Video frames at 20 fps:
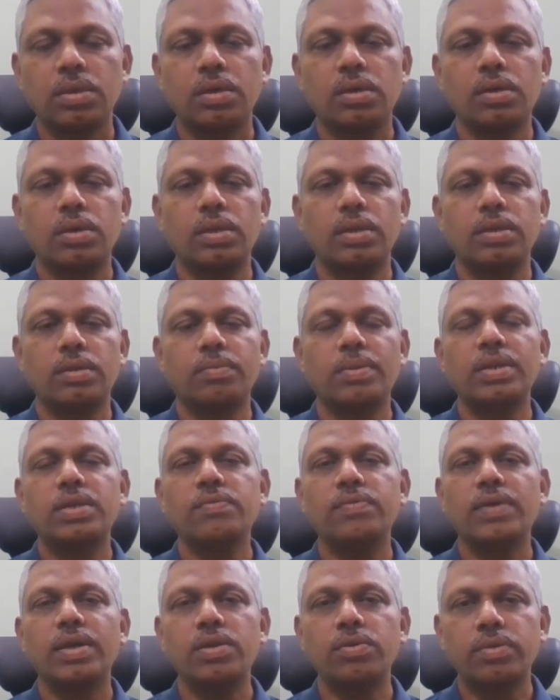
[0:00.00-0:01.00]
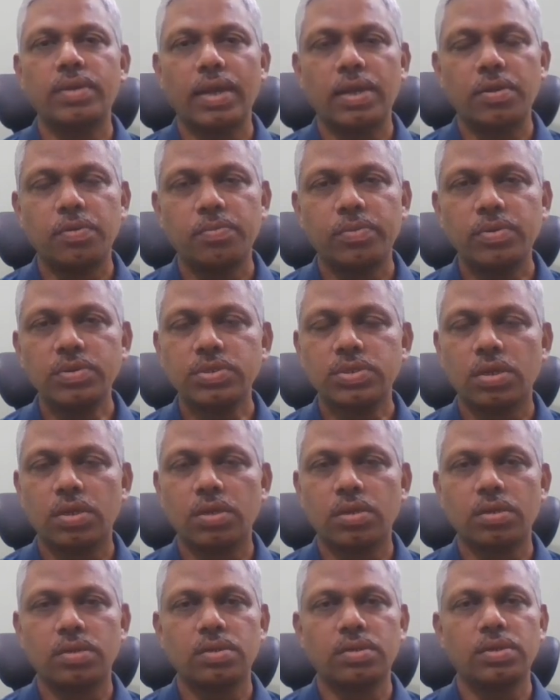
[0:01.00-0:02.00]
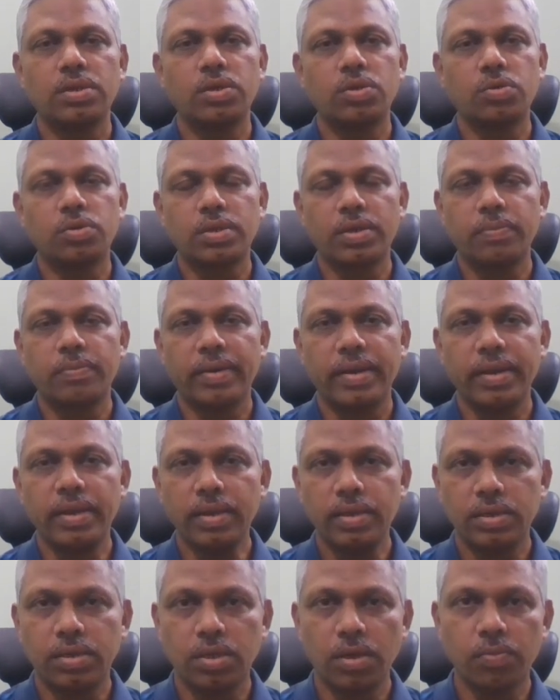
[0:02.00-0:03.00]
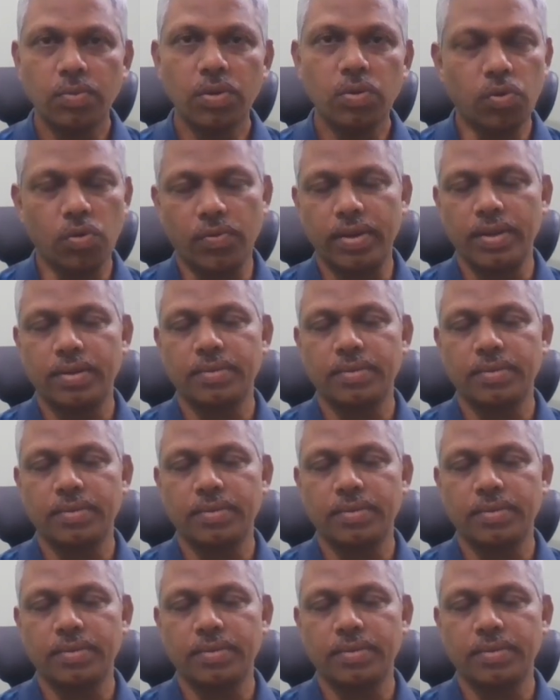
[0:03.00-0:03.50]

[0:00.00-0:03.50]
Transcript: And the multi-valued attributes are denoted by double oval.